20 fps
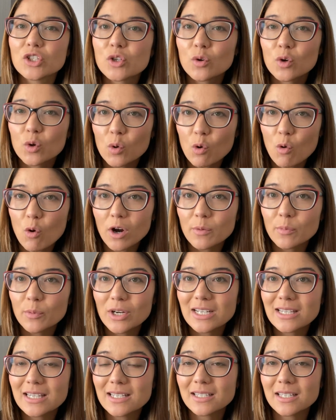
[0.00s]
So to
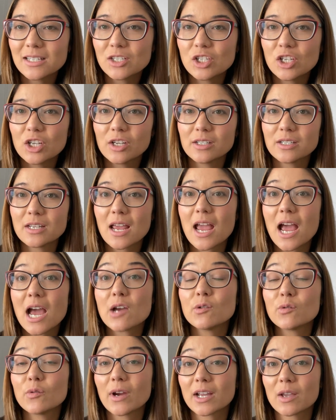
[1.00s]
incorporate this into your day, I
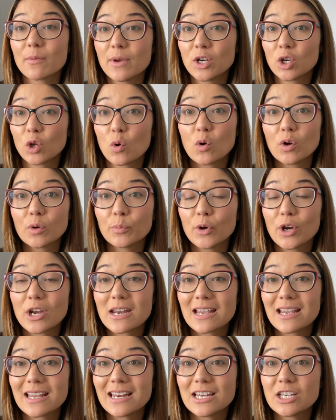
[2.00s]
would recommend
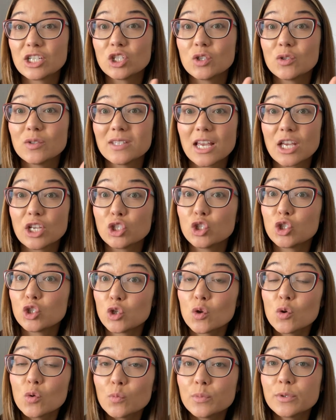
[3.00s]
incorporating it into, say,
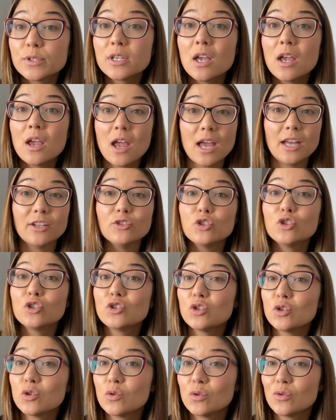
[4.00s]
soups and
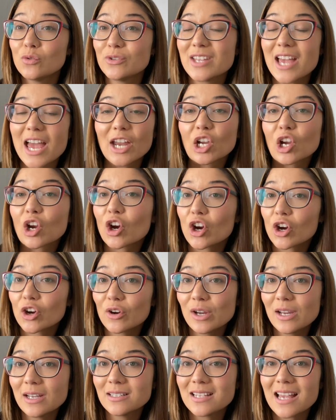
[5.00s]
stews and
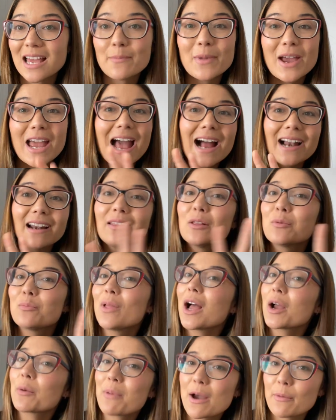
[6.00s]
curries, and by adding the
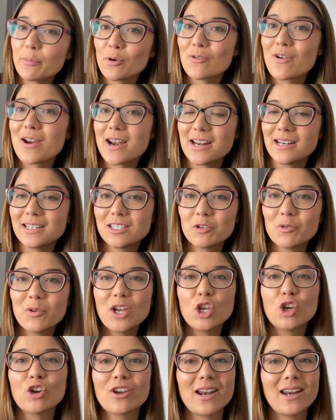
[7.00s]
black pepper right into
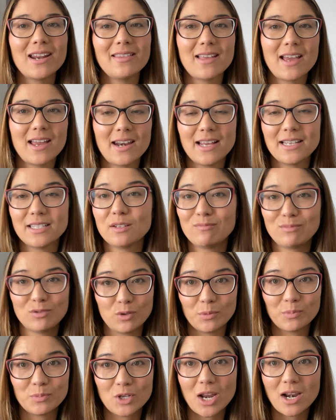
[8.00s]
it, you're getting that nice
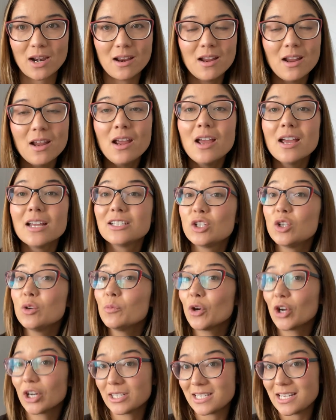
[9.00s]
absorption.
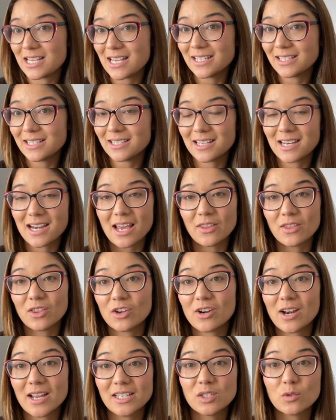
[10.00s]
Turmeric teas is
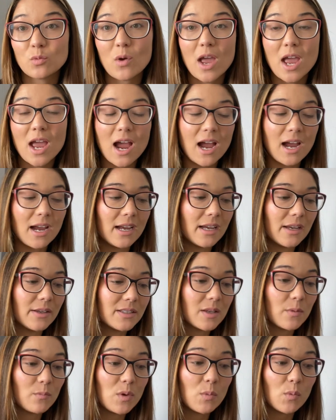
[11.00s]
another nice way.
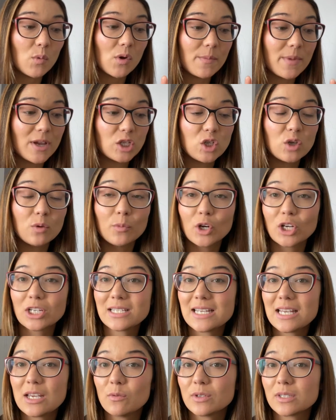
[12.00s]
Some people will make turmeric
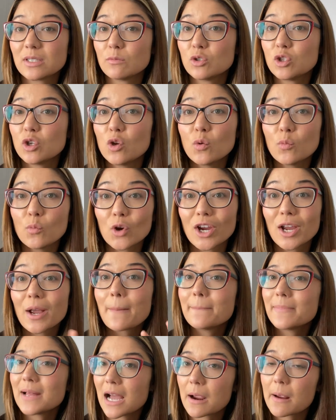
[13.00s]
tea with some turmeric,
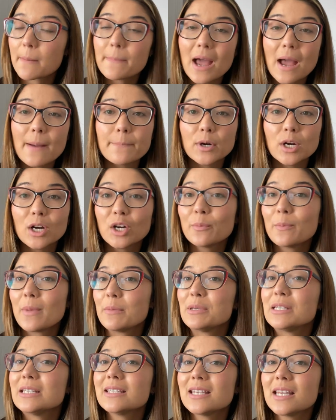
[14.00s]
black pepper,
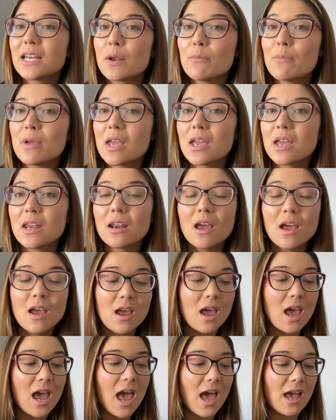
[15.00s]
maybe cinnamon,
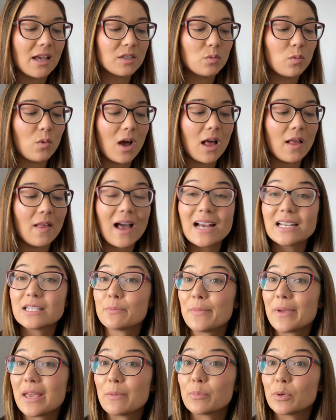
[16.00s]
as well as
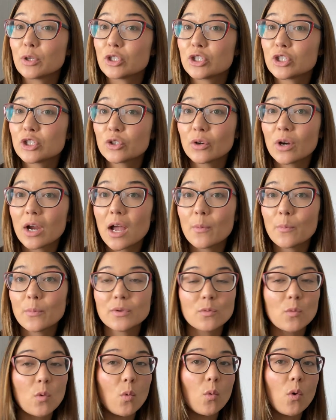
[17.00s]
maple syrup,
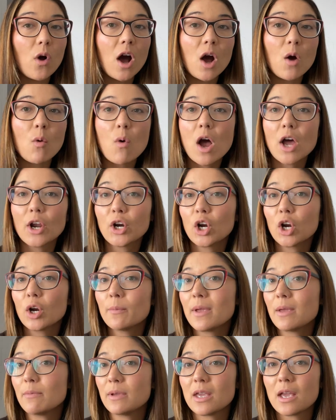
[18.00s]
hot water,
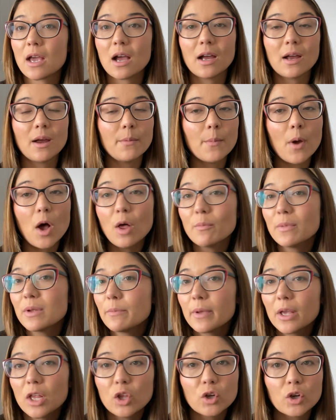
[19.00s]
maybe almond
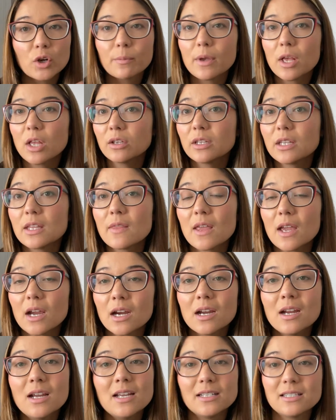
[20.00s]
milk or milk in
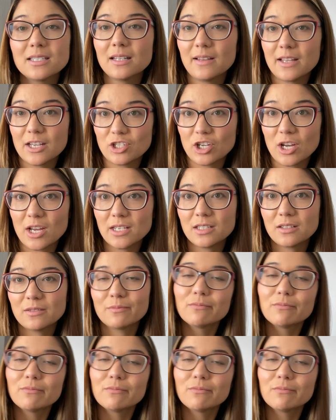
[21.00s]
there. Delicious.